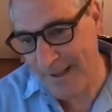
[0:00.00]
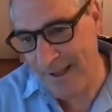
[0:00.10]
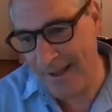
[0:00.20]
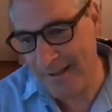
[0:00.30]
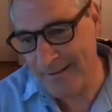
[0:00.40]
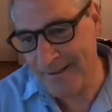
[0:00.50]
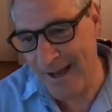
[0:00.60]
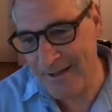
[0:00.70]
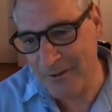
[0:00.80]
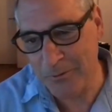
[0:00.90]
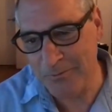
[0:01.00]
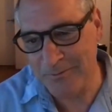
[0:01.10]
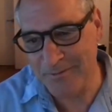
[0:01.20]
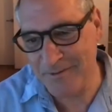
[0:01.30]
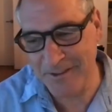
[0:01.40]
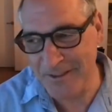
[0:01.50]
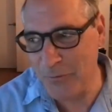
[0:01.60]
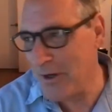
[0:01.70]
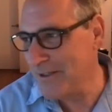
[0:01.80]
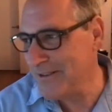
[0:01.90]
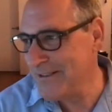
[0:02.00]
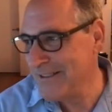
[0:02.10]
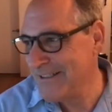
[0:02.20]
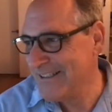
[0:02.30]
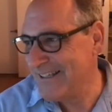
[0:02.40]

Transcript: And I don't see one